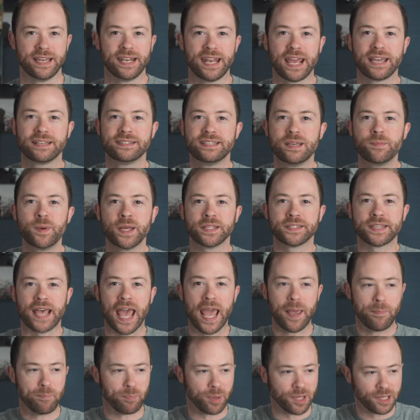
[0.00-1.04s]
it exhibits
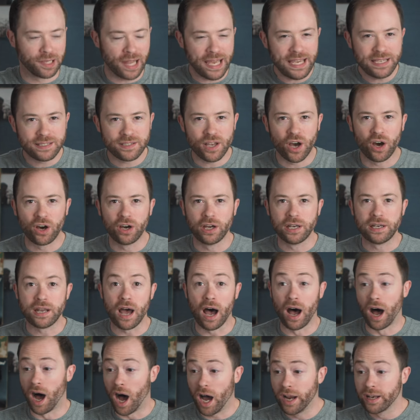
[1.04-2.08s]
a placehood
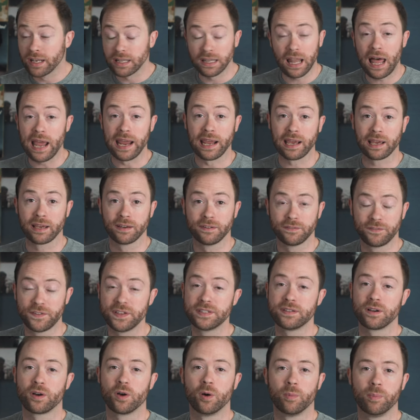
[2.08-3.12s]
unlike
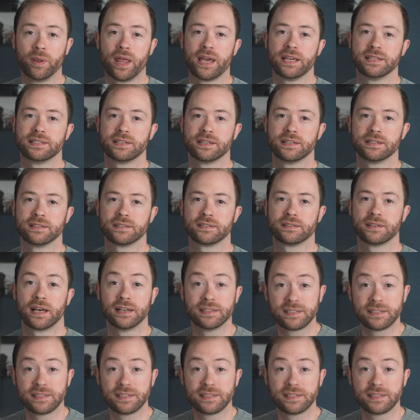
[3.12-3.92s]
physical places.